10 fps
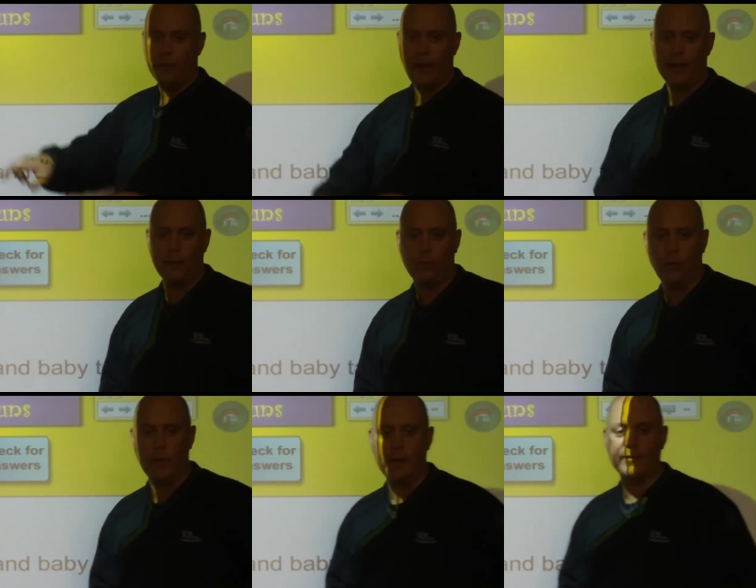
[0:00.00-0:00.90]
So that is
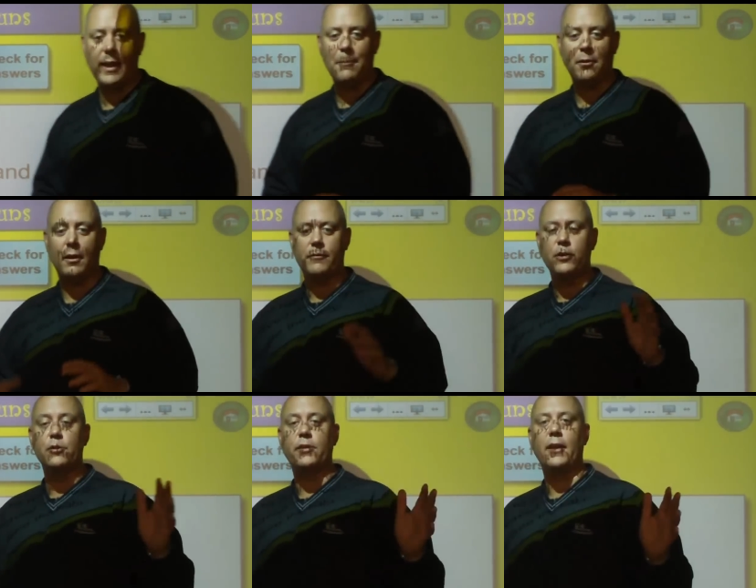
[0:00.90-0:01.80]
one example
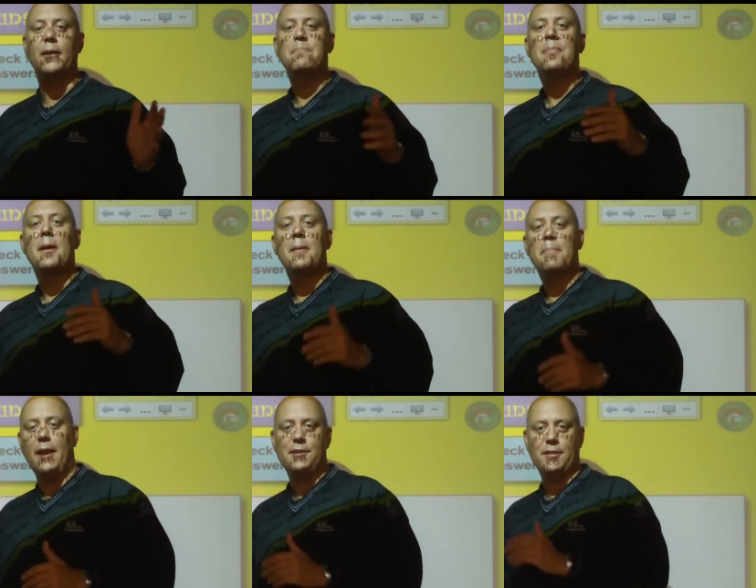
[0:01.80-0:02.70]
of using
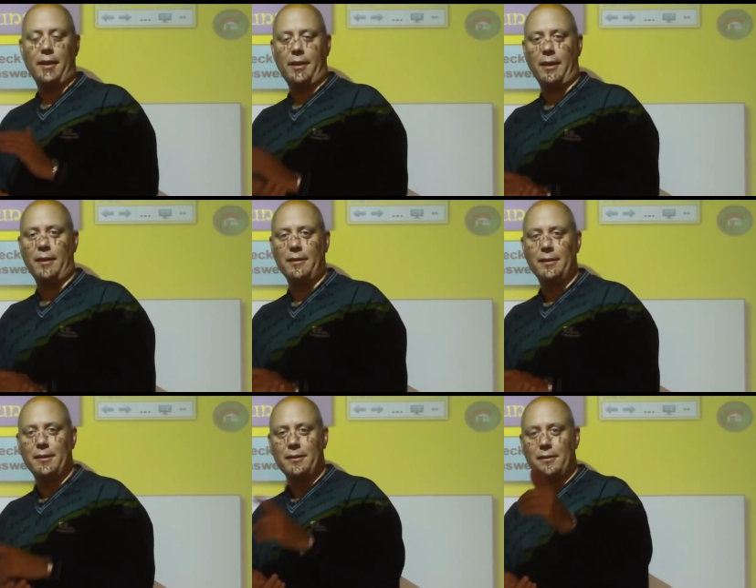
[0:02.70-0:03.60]
page
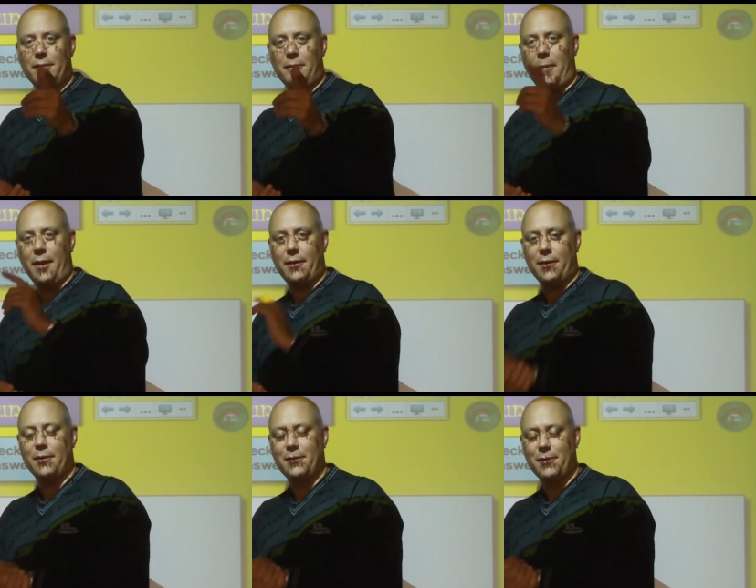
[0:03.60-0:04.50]
linking to
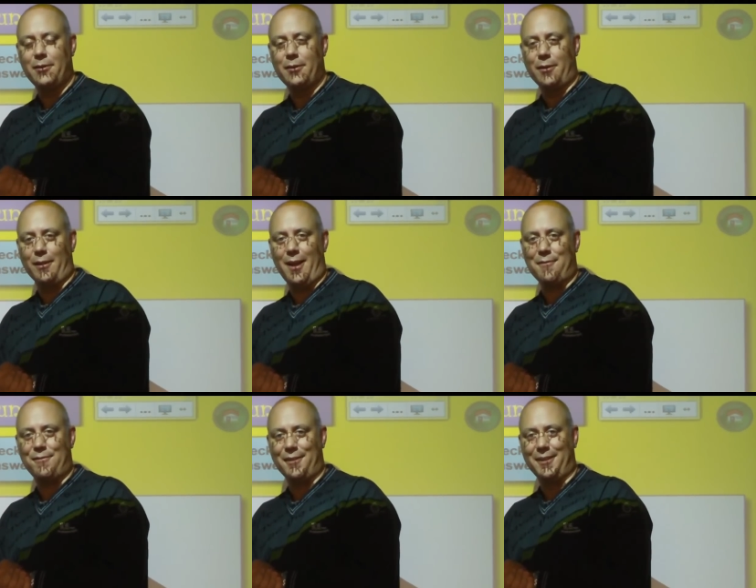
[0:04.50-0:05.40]
make your
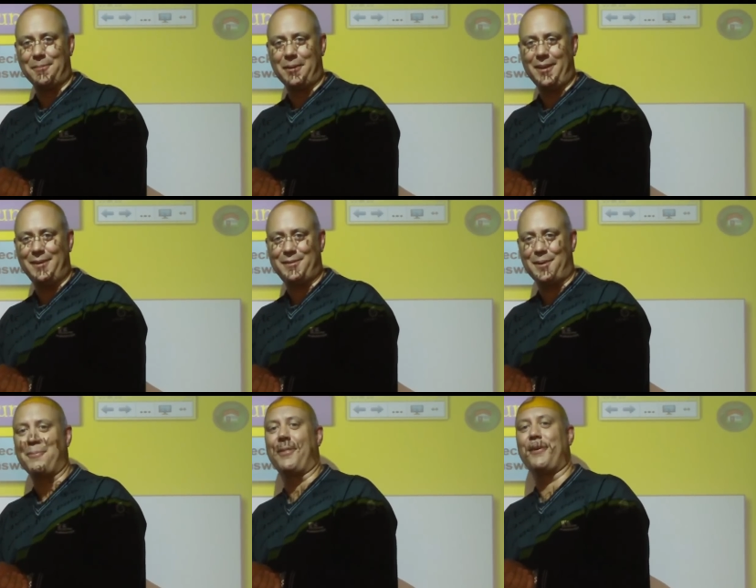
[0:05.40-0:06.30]
life a little bit
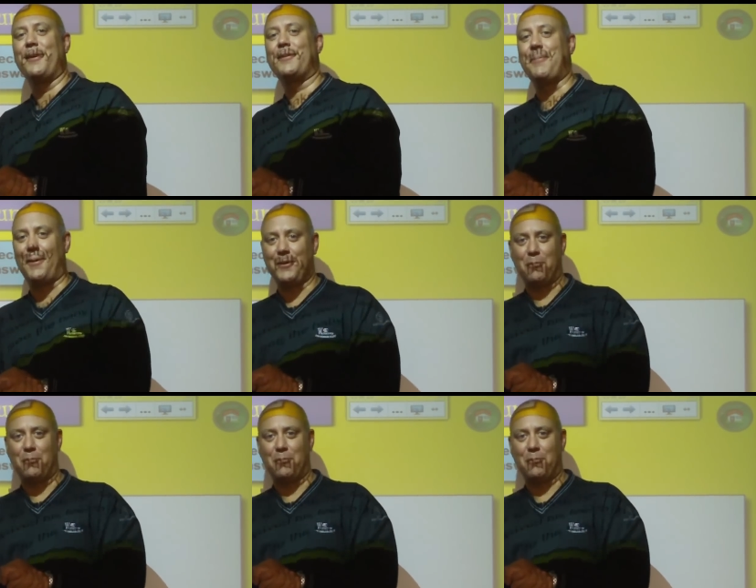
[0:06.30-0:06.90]
easier with Smart